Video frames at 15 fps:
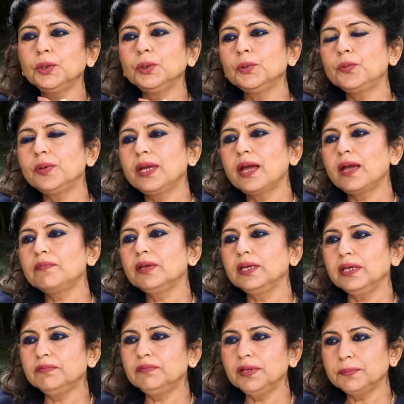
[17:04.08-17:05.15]
know, we have
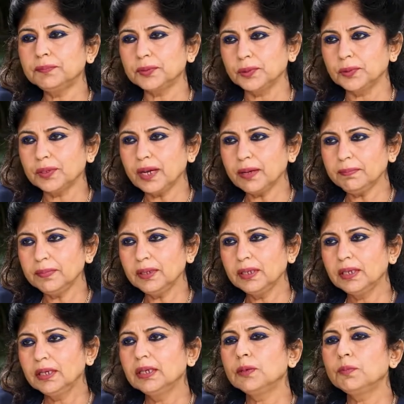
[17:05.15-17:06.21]
an evening program
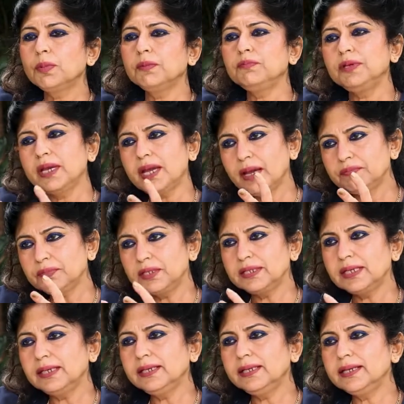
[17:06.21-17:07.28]
where we have the
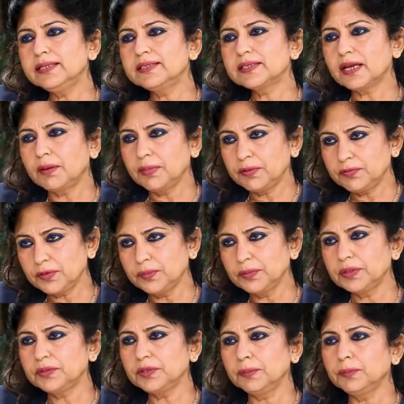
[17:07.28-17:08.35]
delegates coming from
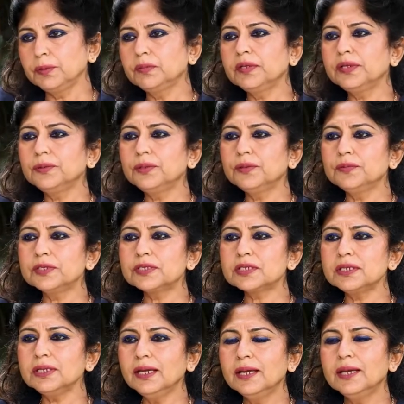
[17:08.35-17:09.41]
the Tribhuvan
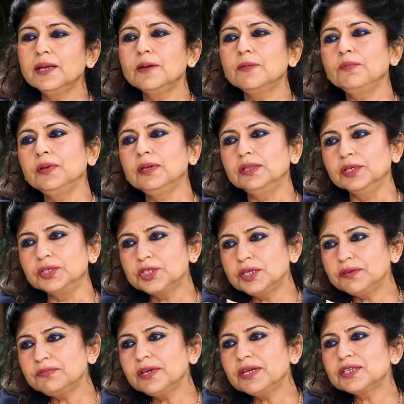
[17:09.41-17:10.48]
University. We are the
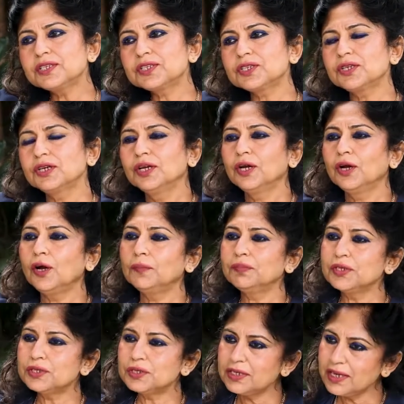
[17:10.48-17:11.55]
chief guest
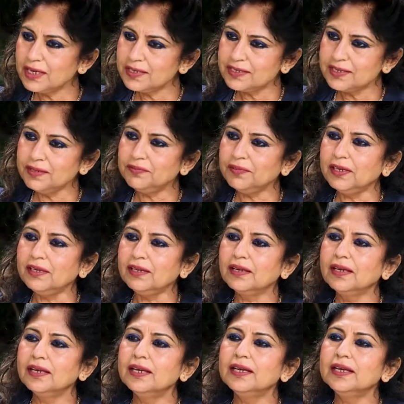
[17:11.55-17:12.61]
of the today's evening
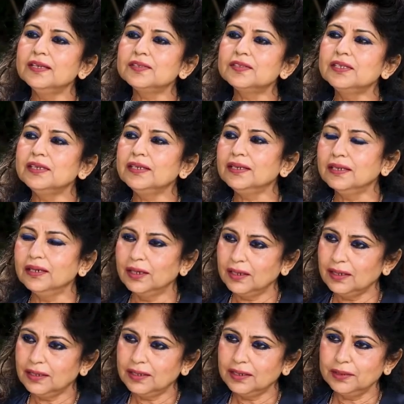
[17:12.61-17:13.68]
is the
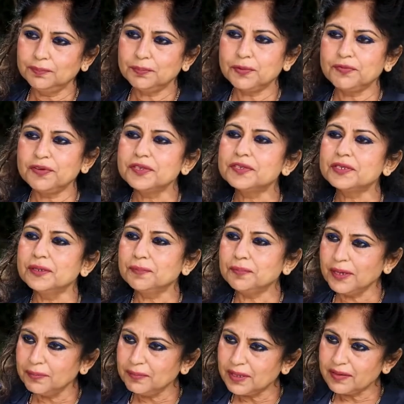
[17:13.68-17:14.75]
Professor
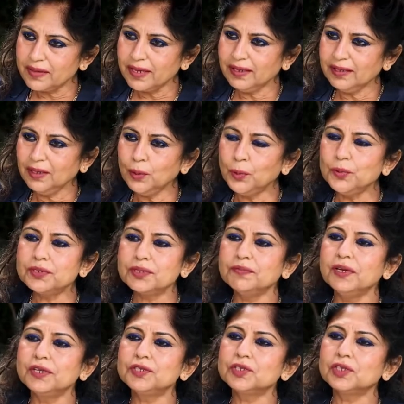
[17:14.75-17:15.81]
Prem Narayan, who is a
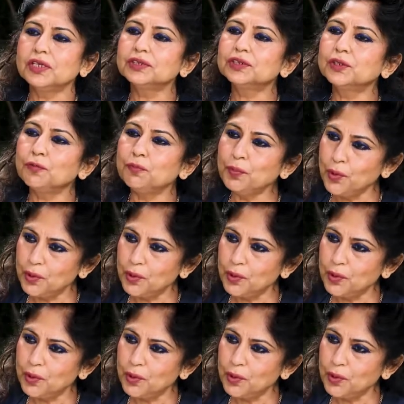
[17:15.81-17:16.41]
Vice-Chancellor of